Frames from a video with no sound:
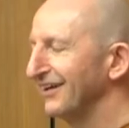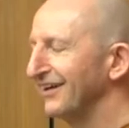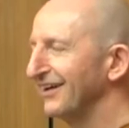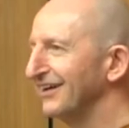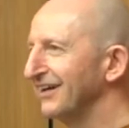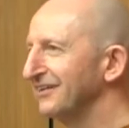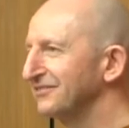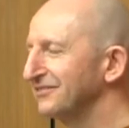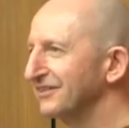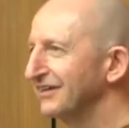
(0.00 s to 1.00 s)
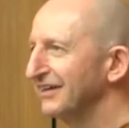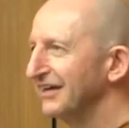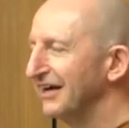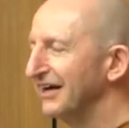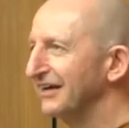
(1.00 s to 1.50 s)
uh, and
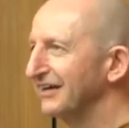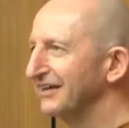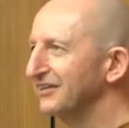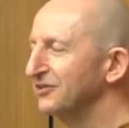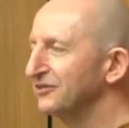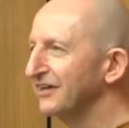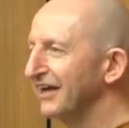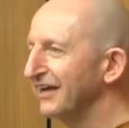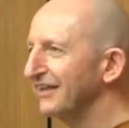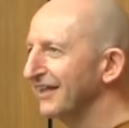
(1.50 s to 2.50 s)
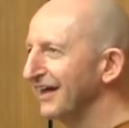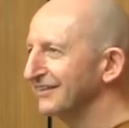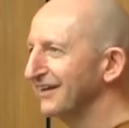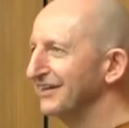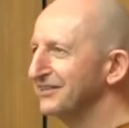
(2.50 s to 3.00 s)
uh, taking
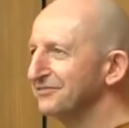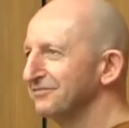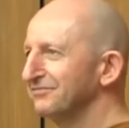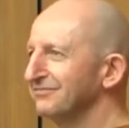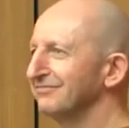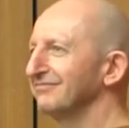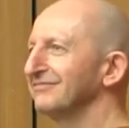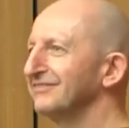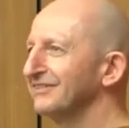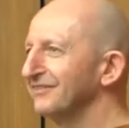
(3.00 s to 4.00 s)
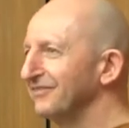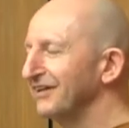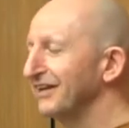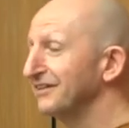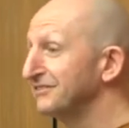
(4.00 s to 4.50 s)
that kind of
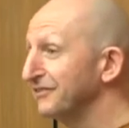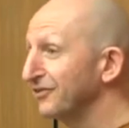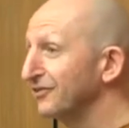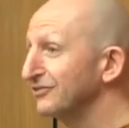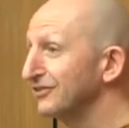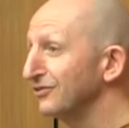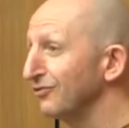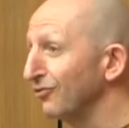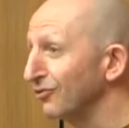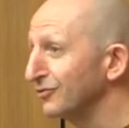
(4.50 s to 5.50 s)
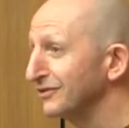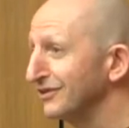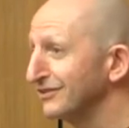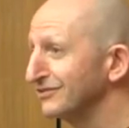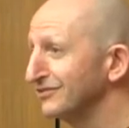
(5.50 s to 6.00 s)
feeling a difficulty or
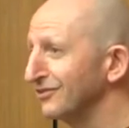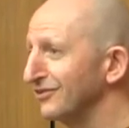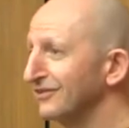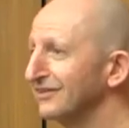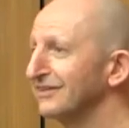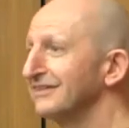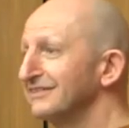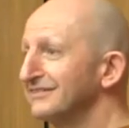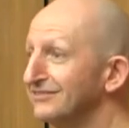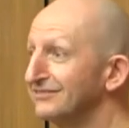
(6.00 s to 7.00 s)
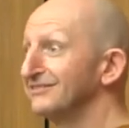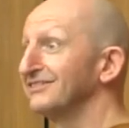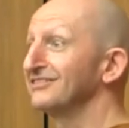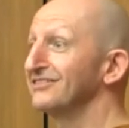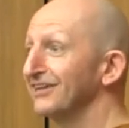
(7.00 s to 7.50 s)
awkwardness or
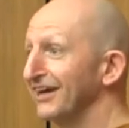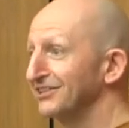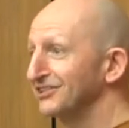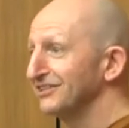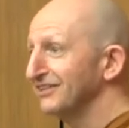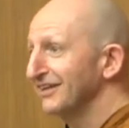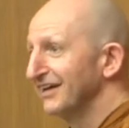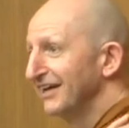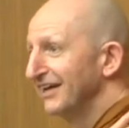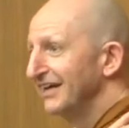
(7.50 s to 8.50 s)
dislocation,